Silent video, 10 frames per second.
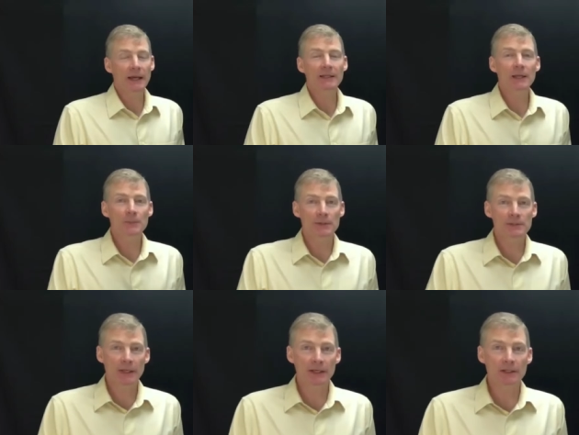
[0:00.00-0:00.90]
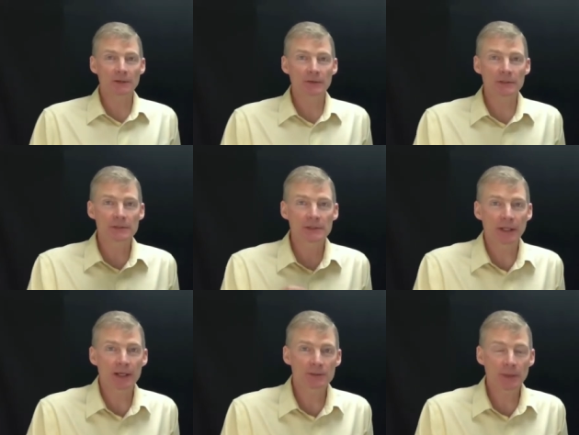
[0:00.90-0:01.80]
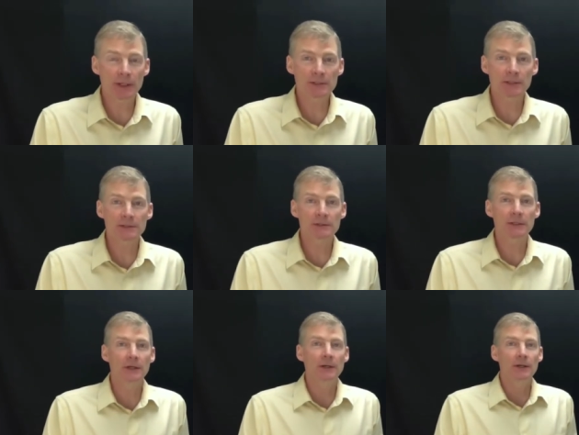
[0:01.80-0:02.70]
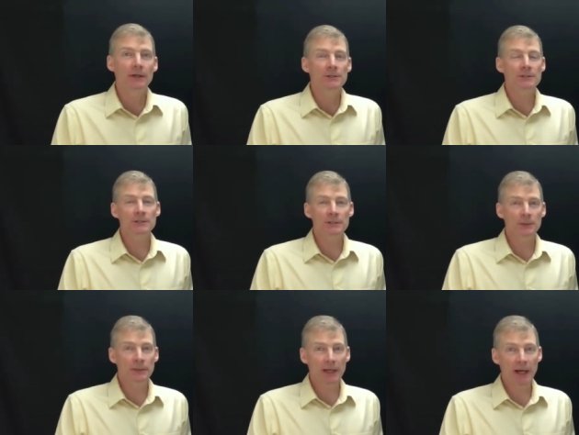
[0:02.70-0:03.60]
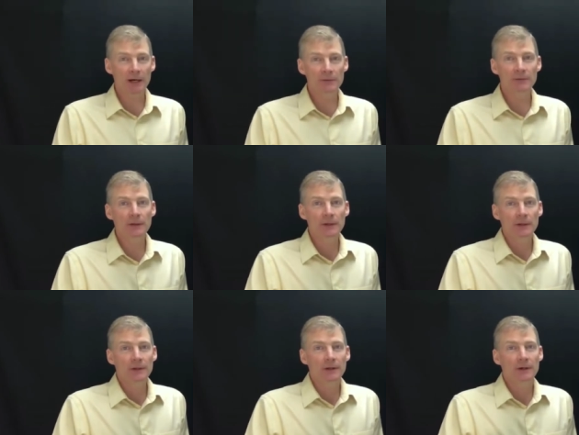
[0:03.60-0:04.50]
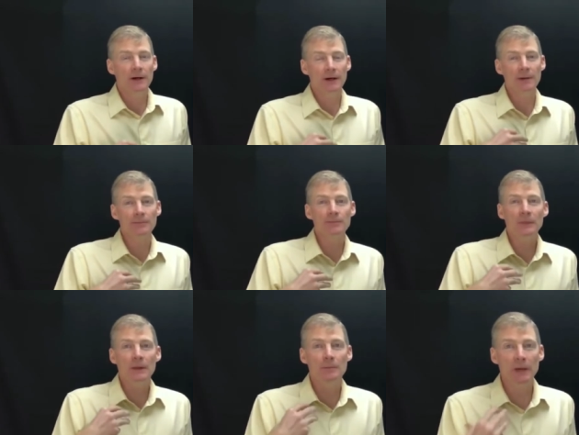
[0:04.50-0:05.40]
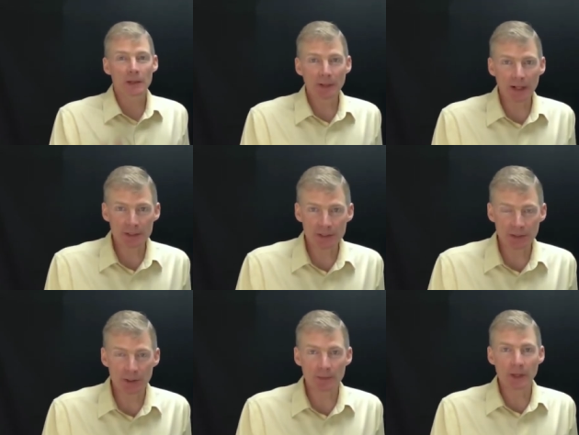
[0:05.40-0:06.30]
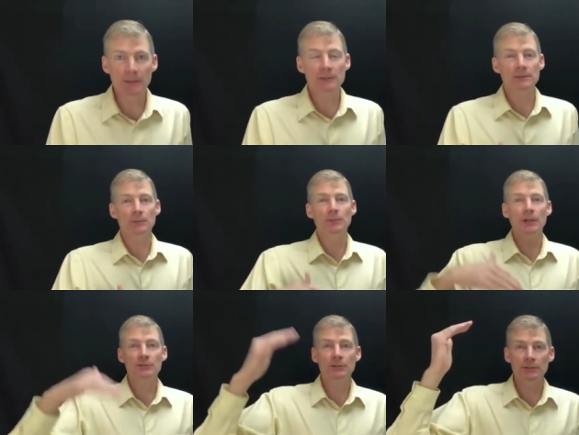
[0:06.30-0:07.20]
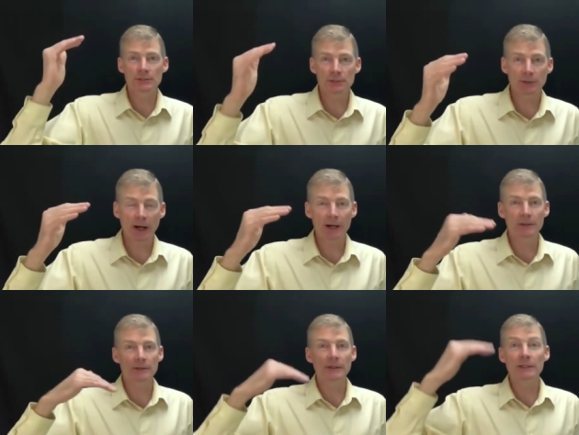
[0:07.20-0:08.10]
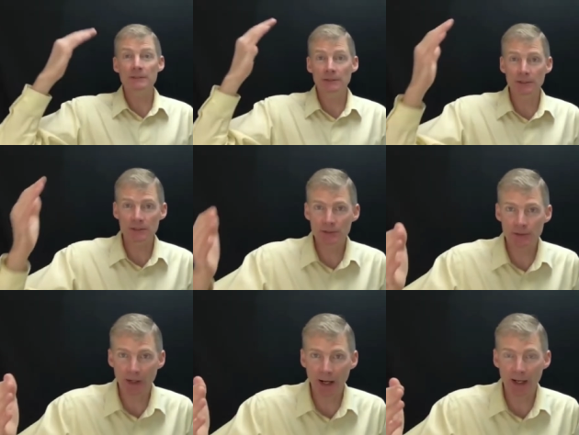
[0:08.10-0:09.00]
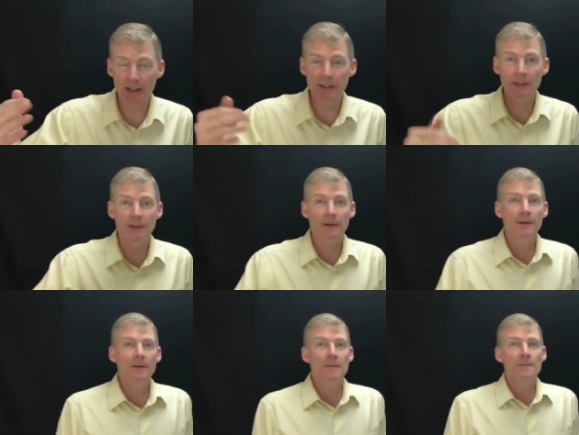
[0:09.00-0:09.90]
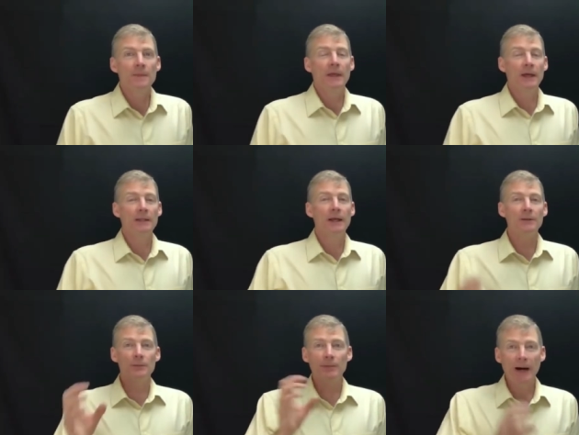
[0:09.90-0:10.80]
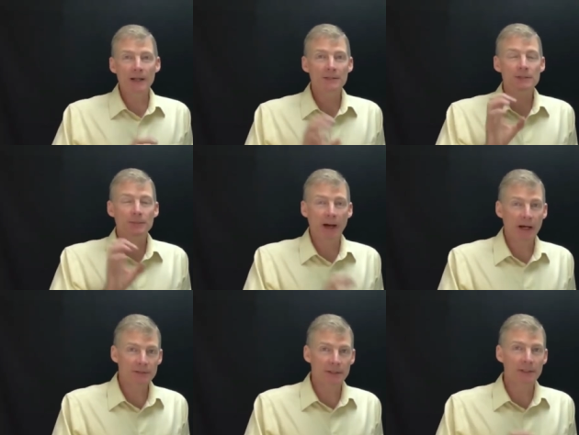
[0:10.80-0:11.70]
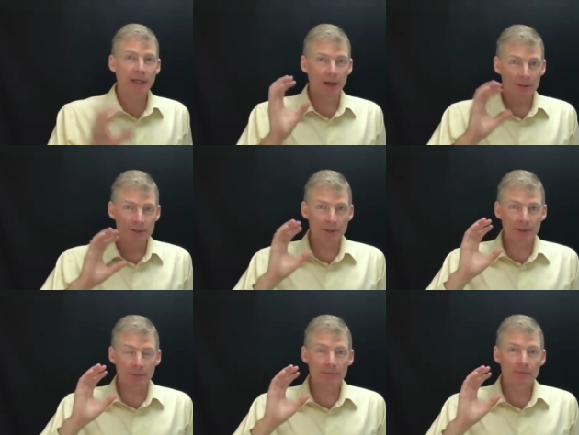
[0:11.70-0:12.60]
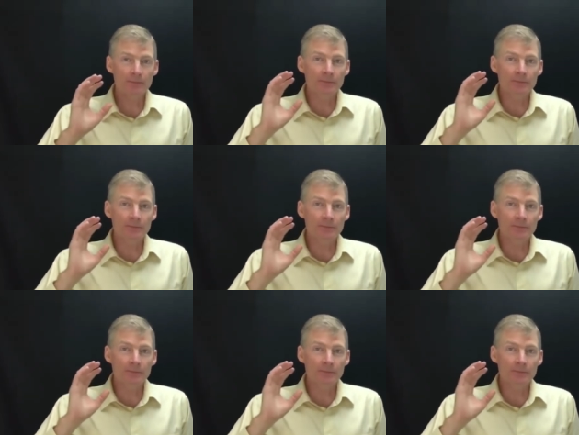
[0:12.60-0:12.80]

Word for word: 98% of his tinnitus patients just simply have metabolic syndrome. That means their blood sugar is too high, their insulin is too high, and now their body is depositing calcium